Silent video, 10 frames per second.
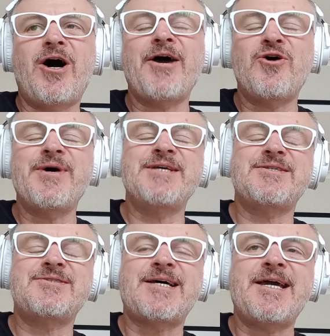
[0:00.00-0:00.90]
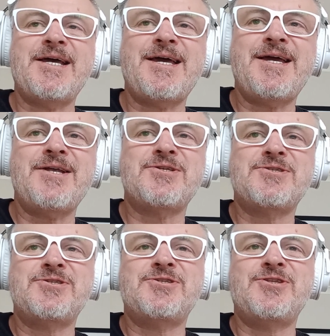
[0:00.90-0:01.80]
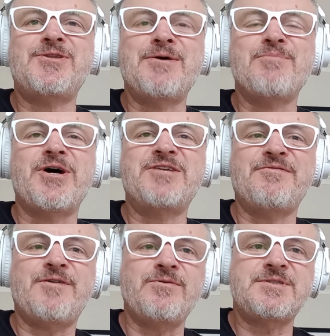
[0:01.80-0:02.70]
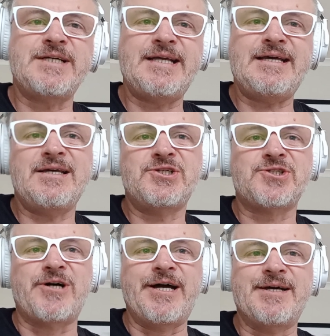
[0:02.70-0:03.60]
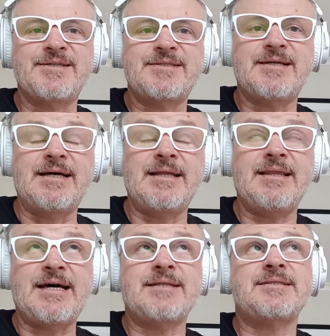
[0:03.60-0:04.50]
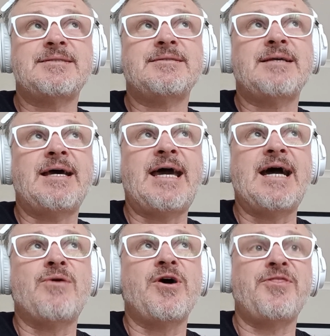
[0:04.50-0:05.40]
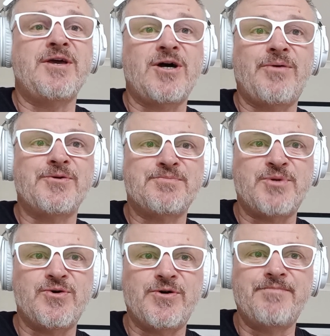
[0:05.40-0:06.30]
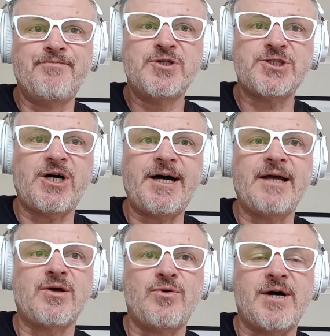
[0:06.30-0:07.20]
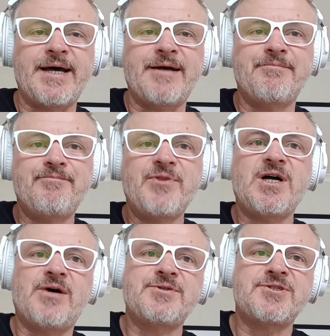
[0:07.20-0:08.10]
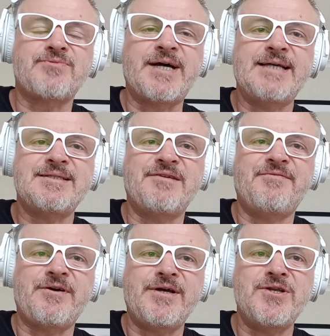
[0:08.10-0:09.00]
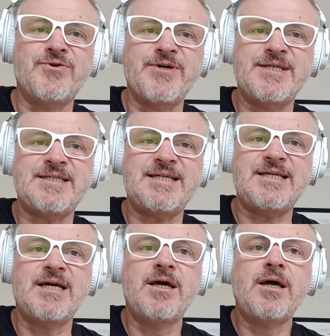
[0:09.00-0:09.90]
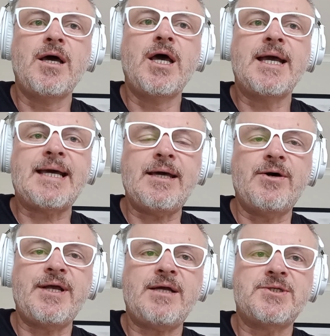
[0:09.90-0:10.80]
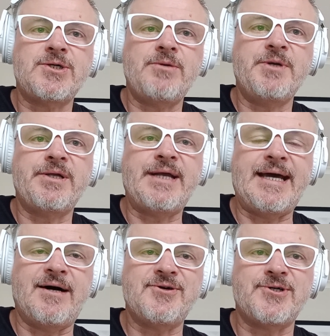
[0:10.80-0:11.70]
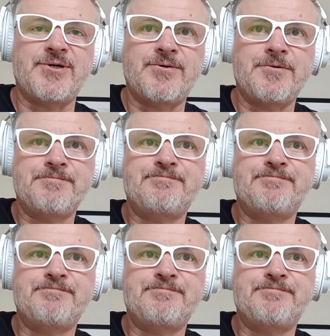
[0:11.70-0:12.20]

always say that my default setting is shyness, and that's how I think I was born. Shy and quiet. I was just raised in a very noisy, chaotic, turbulent household.